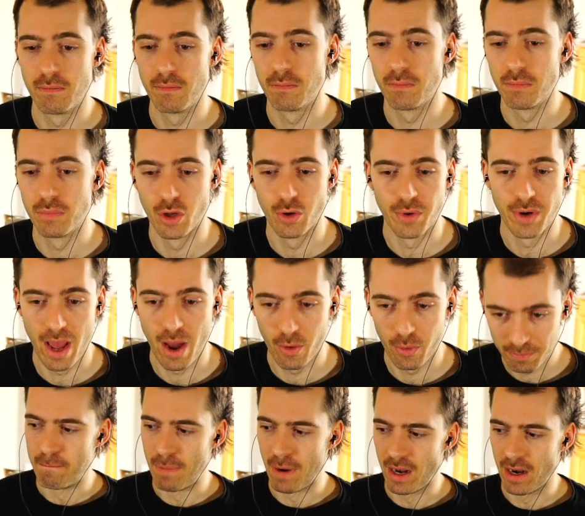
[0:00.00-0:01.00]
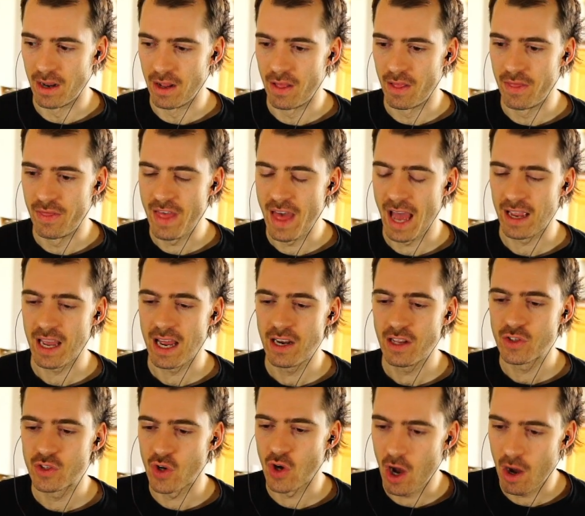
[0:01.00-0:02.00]
blown out. But that kind of
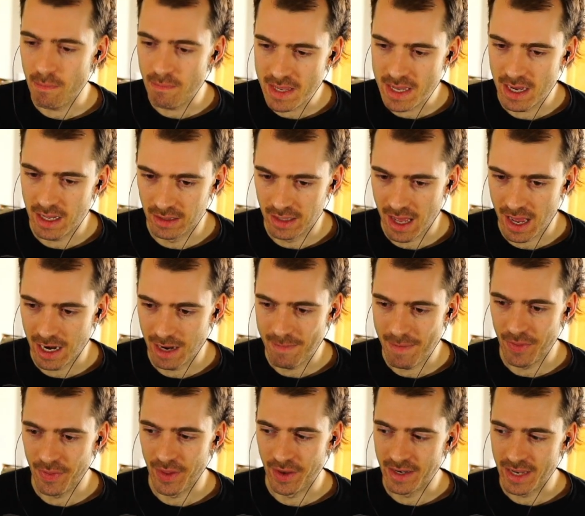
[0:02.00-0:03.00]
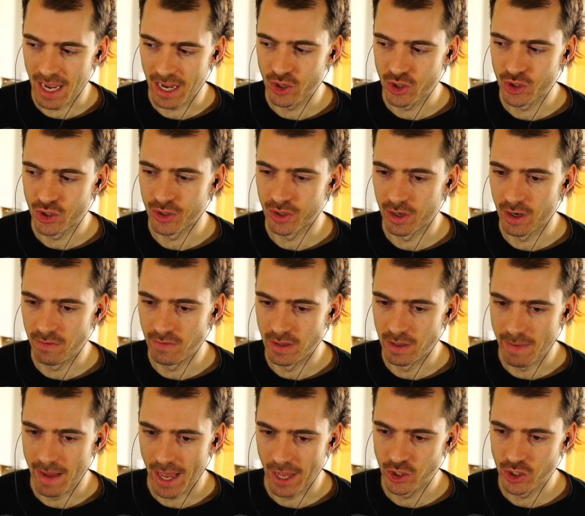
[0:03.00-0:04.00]
taught me a lot about the texture of the
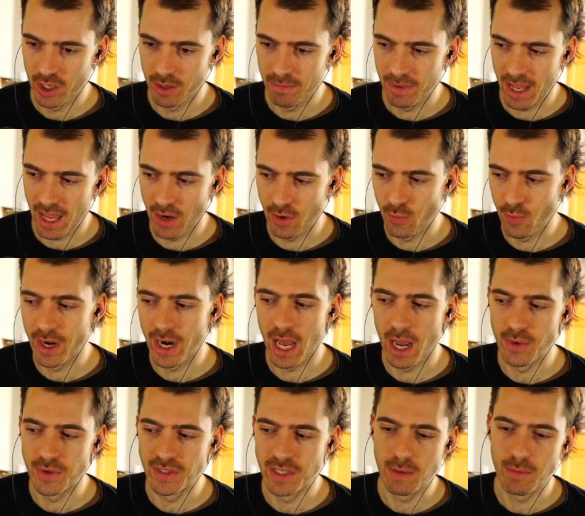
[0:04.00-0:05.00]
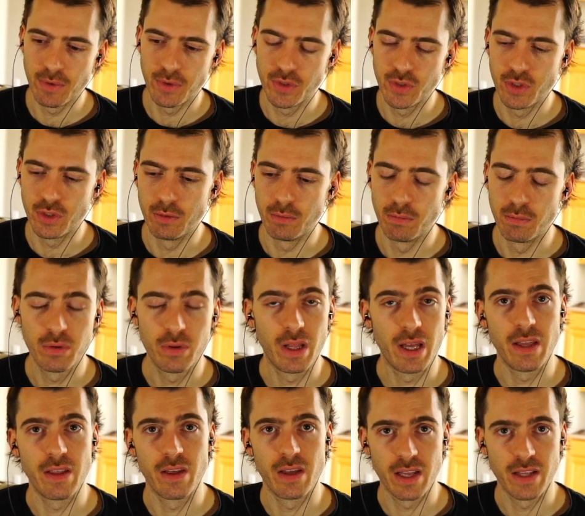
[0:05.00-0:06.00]
matchup. And when I was able to
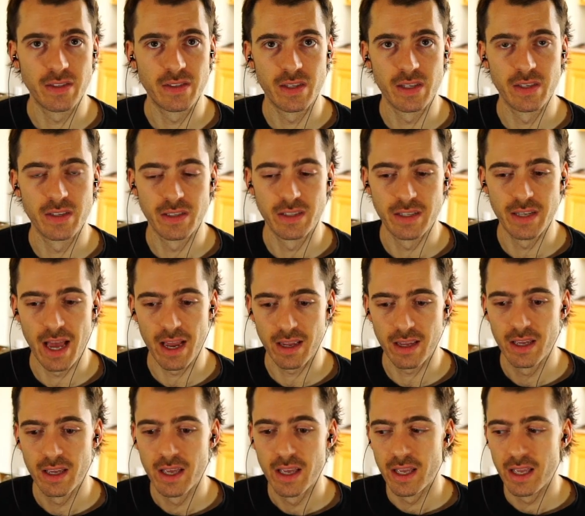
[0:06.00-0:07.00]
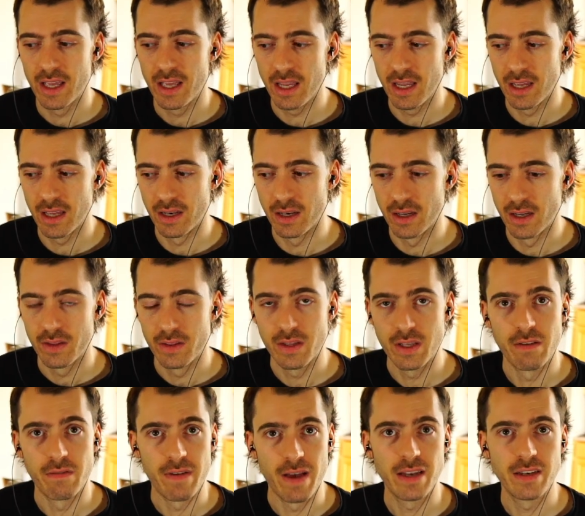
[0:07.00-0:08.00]
play against this deck in the
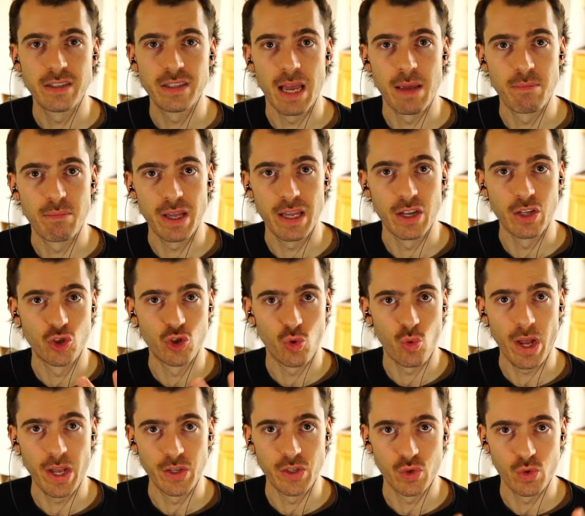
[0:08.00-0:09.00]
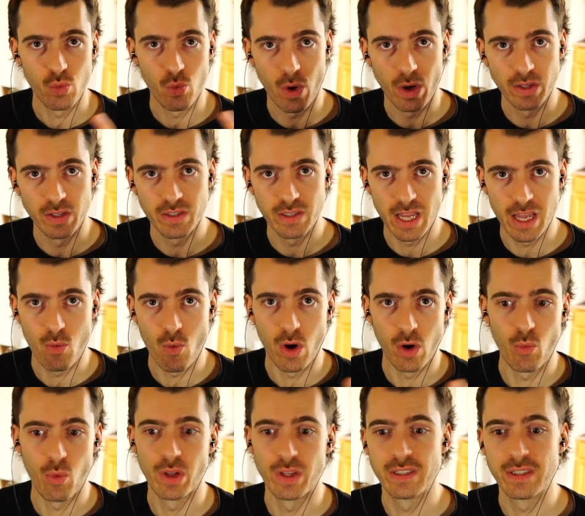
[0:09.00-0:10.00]
event, I played it twice, once day
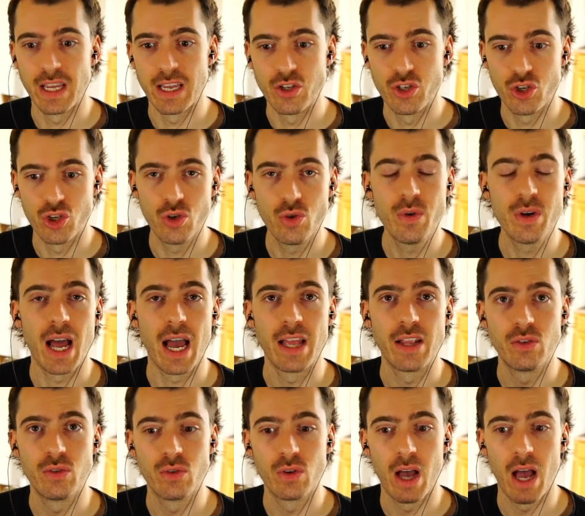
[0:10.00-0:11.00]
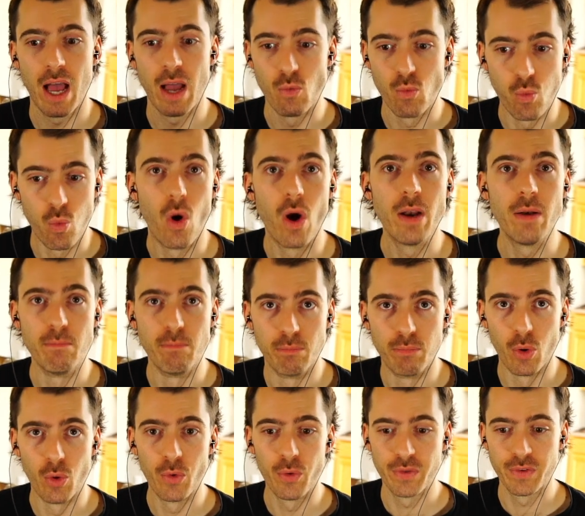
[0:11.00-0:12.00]
1, once day 2, and I won
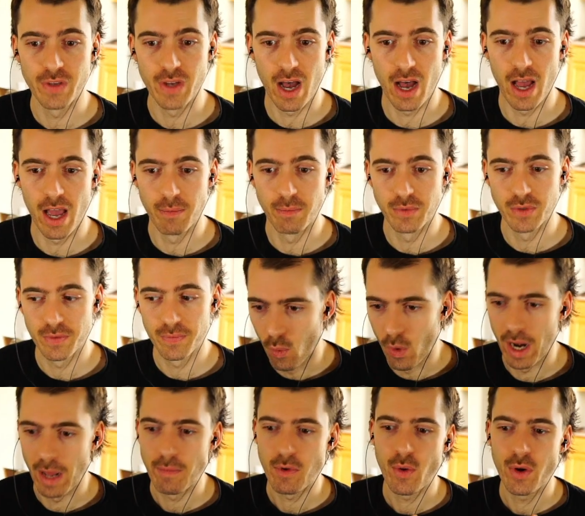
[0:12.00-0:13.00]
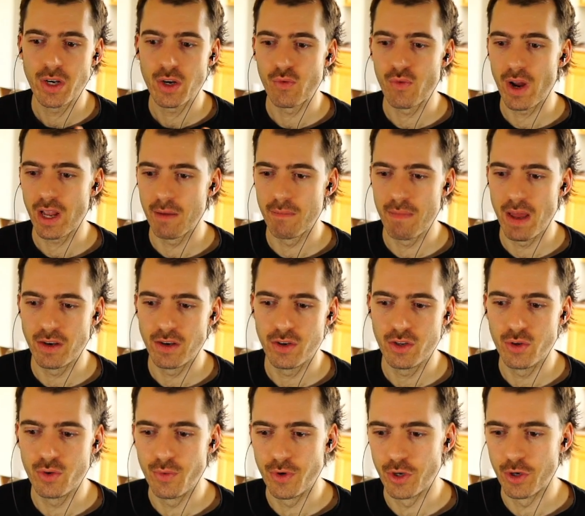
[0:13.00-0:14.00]
both times. What I'm going to recommend to
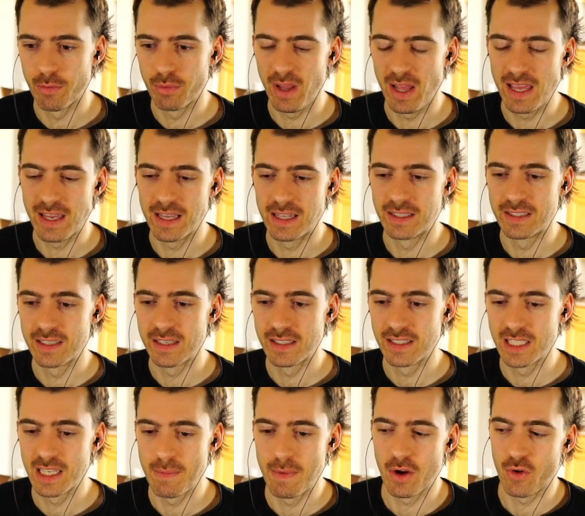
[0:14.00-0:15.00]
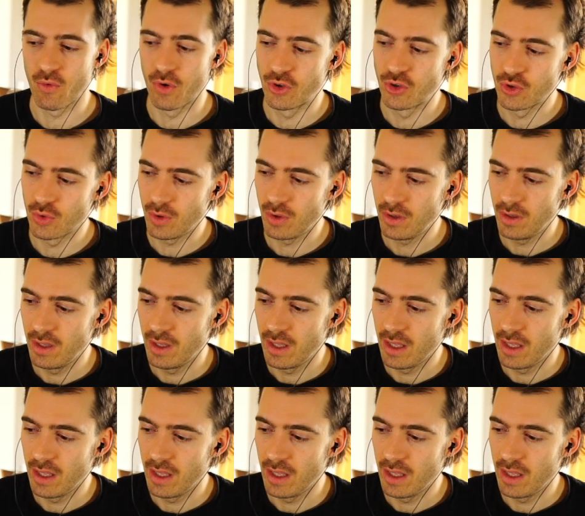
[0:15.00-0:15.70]
you when you're playing against Simic Ritual